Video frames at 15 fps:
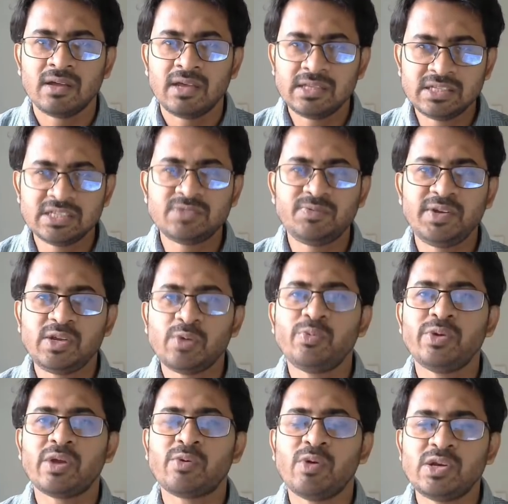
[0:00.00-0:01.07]
In this video,
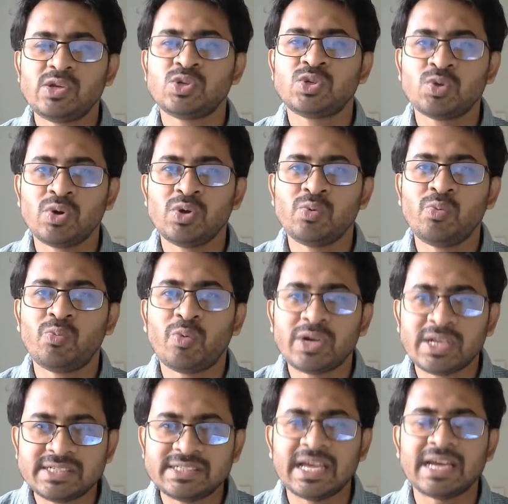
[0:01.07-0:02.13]
we are going to show you
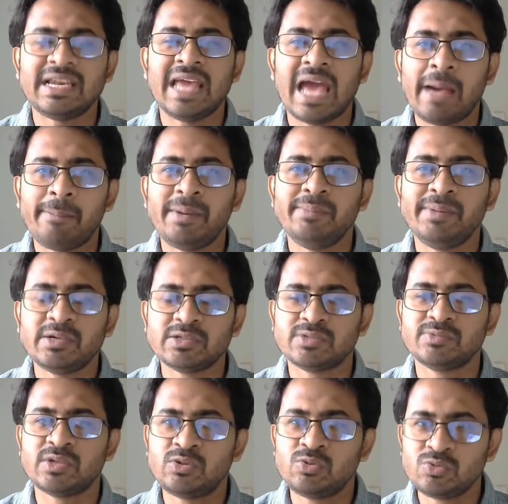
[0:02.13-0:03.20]
what exactly happened because
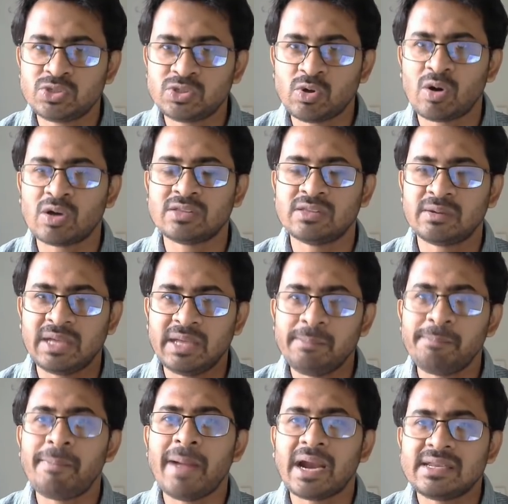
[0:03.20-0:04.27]
of the two stocks, the
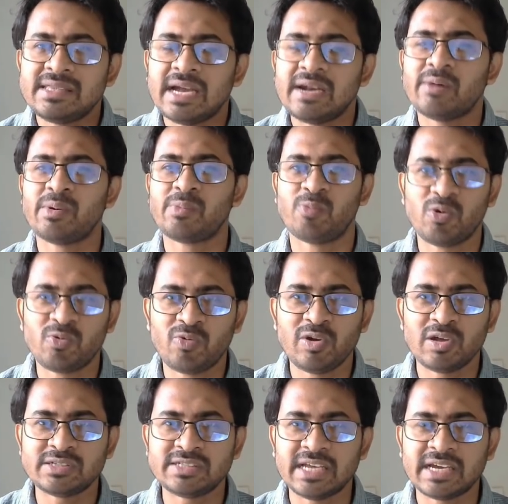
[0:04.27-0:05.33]
impact that our
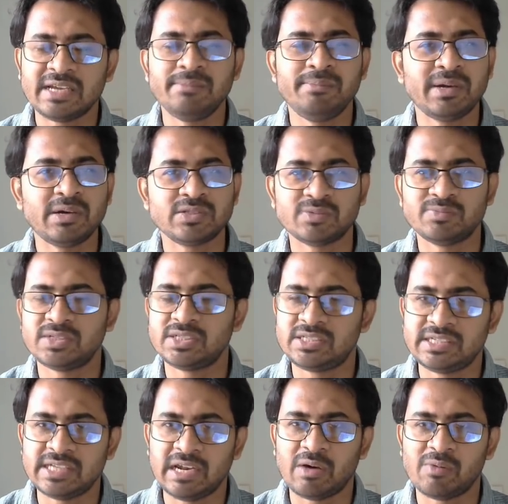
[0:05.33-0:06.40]
portfolio has taken because of the
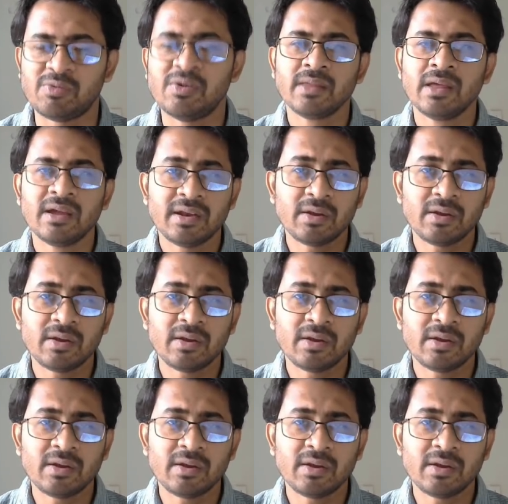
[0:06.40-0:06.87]
sell-off.